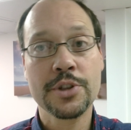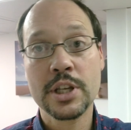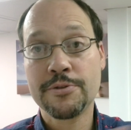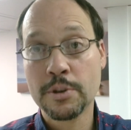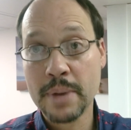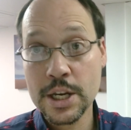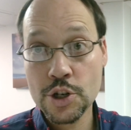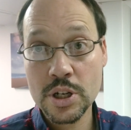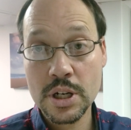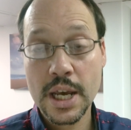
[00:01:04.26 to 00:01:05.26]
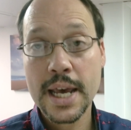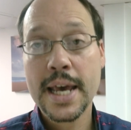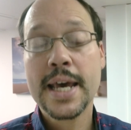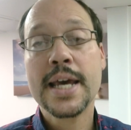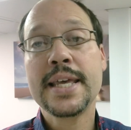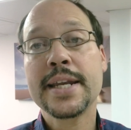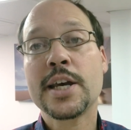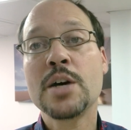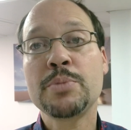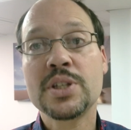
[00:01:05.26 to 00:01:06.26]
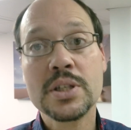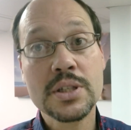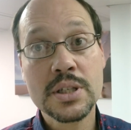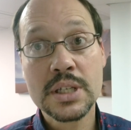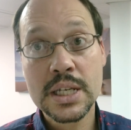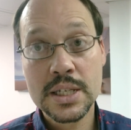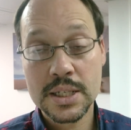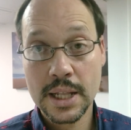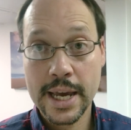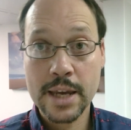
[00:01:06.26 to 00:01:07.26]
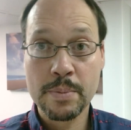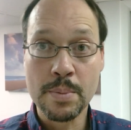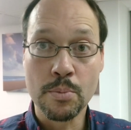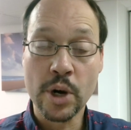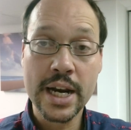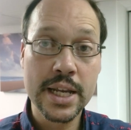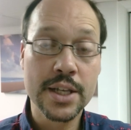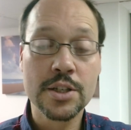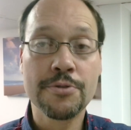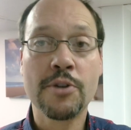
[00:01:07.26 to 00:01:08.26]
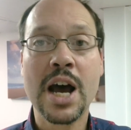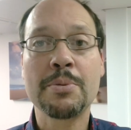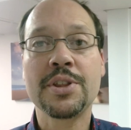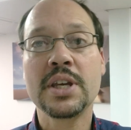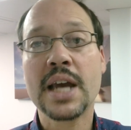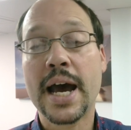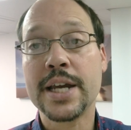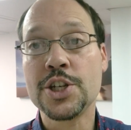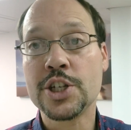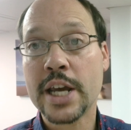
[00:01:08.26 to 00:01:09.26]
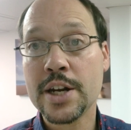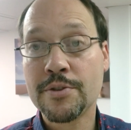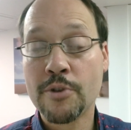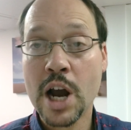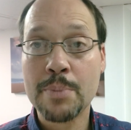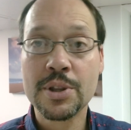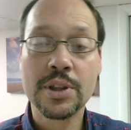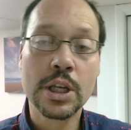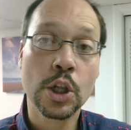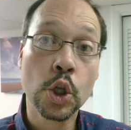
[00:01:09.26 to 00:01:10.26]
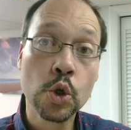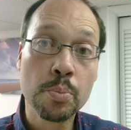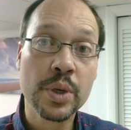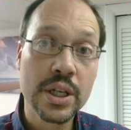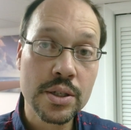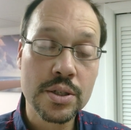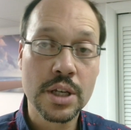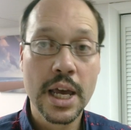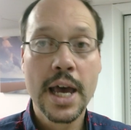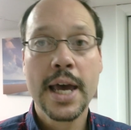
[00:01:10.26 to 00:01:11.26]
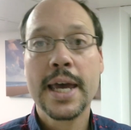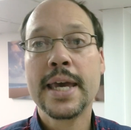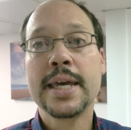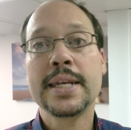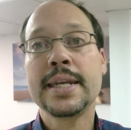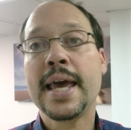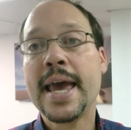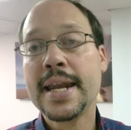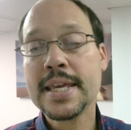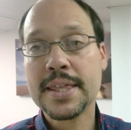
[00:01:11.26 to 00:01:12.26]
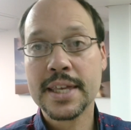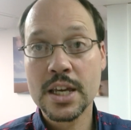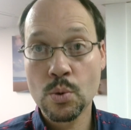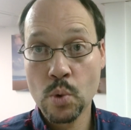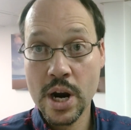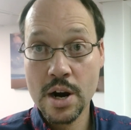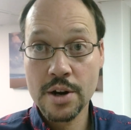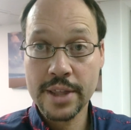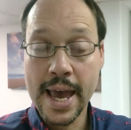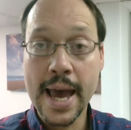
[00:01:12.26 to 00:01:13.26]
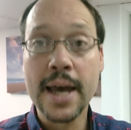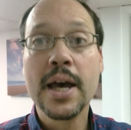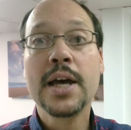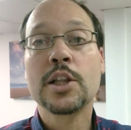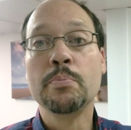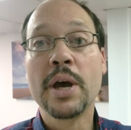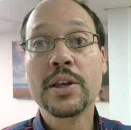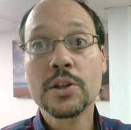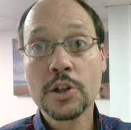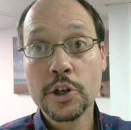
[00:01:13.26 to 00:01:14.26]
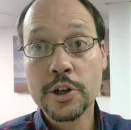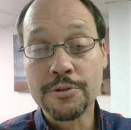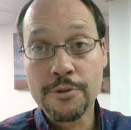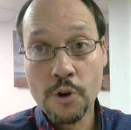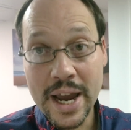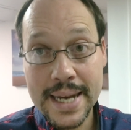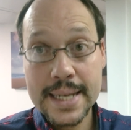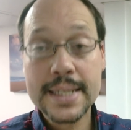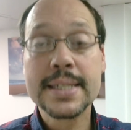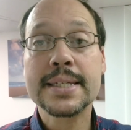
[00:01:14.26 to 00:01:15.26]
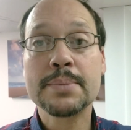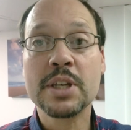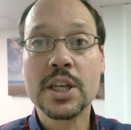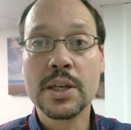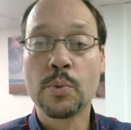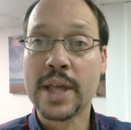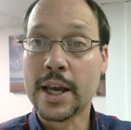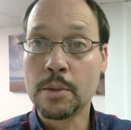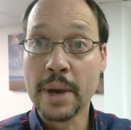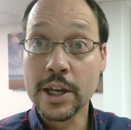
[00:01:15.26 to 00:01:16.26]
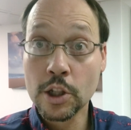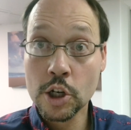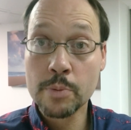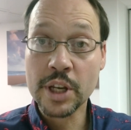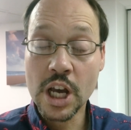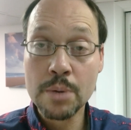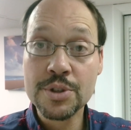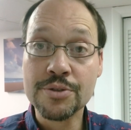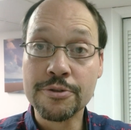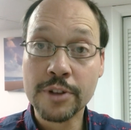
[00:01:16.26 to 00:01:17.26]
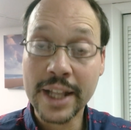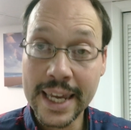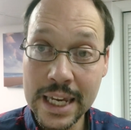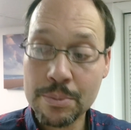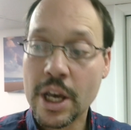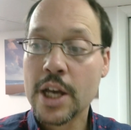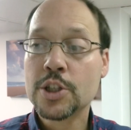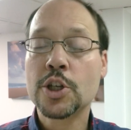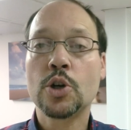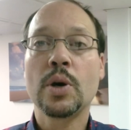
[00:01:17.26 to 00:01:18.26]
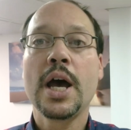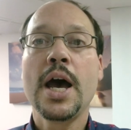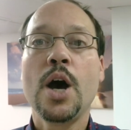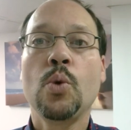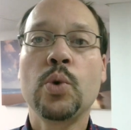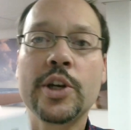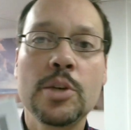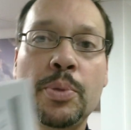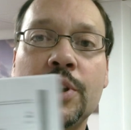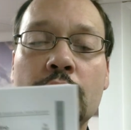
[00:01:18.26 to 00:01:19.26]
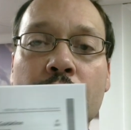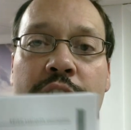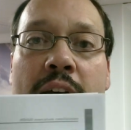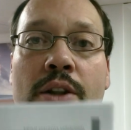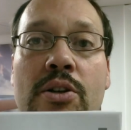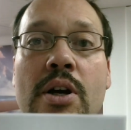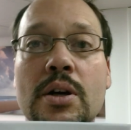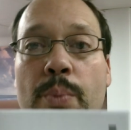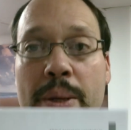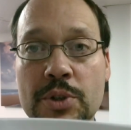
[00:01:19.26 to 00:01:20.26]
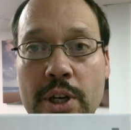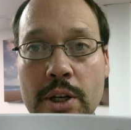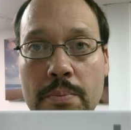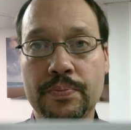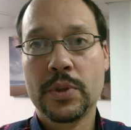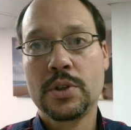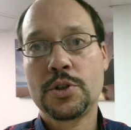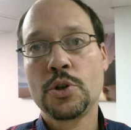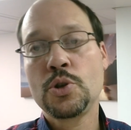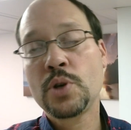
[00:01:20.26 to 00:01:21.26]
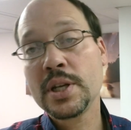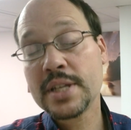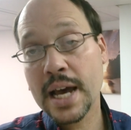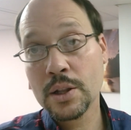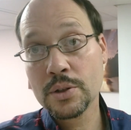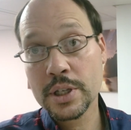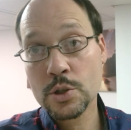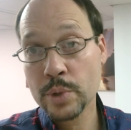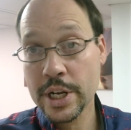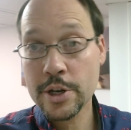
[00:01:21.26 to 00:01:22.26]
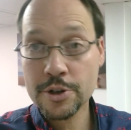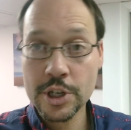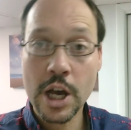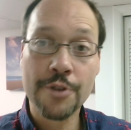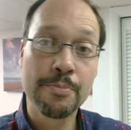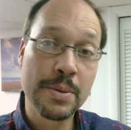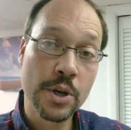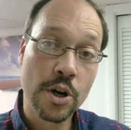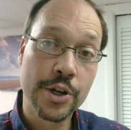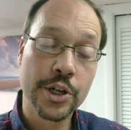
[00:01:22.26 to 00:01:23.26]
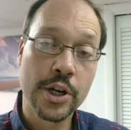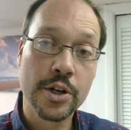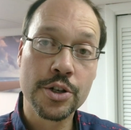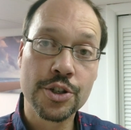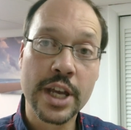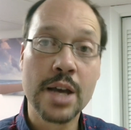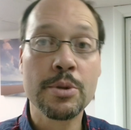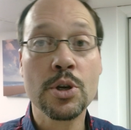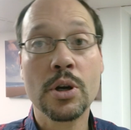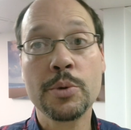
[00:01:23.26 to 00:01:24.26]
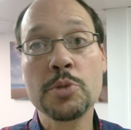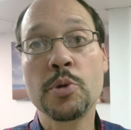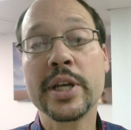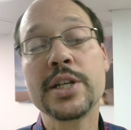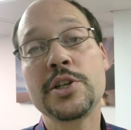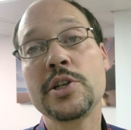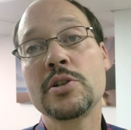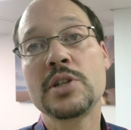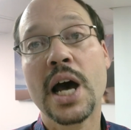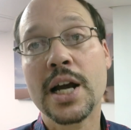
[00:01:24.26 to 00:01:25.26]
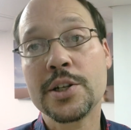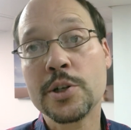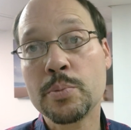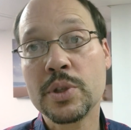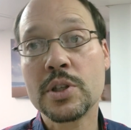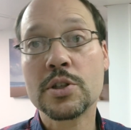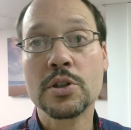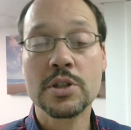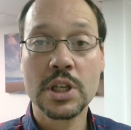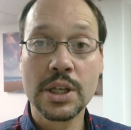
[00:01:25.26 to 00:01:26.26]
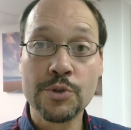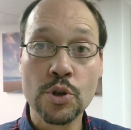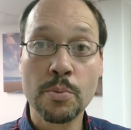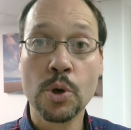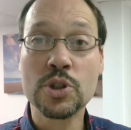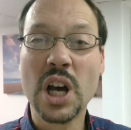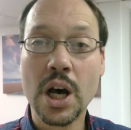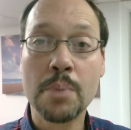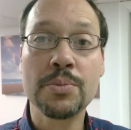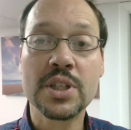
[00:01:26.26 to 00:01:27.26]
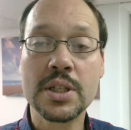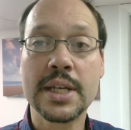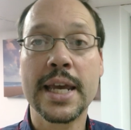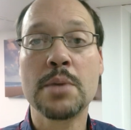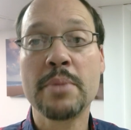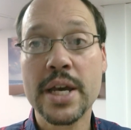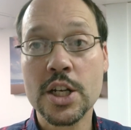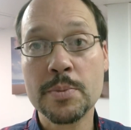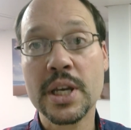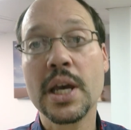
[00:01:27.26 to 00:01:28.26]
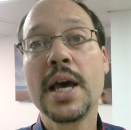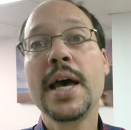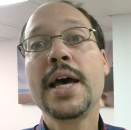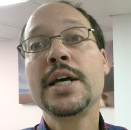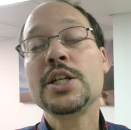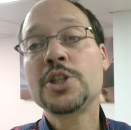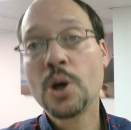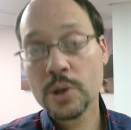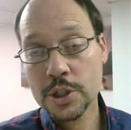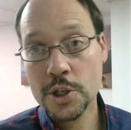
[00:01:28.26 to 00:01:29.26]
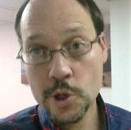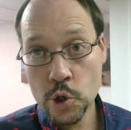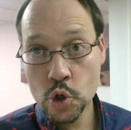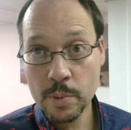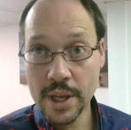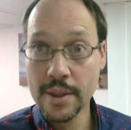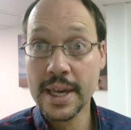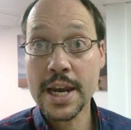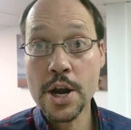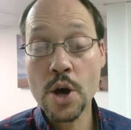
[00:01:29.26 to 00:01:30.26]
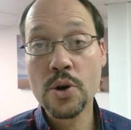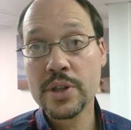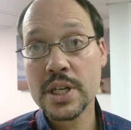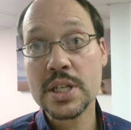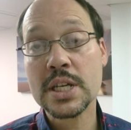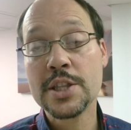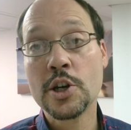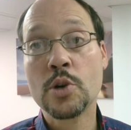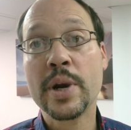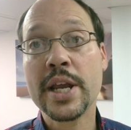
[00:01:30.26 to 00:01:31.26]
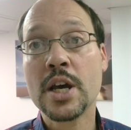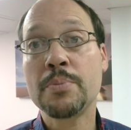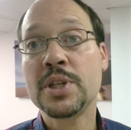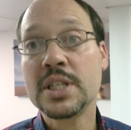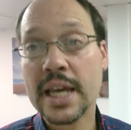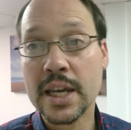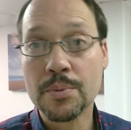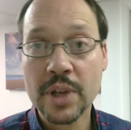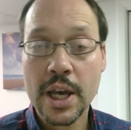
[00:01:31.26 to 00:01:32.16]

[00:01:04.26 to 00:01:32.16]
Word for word: the inflammation. And that encompasses diseases like membranous nephropathy, I G A nephropathy, lupus, and anything where that glomerular nephritis, where that glomerular becomes inflamed. So we're going to put this for download on our website. So you can download this, read it yourself. Maybe hard to understand, but you can always bring it to your doctor because it gives you the most up-to-date management. Don't assume they know this and they're already up to date.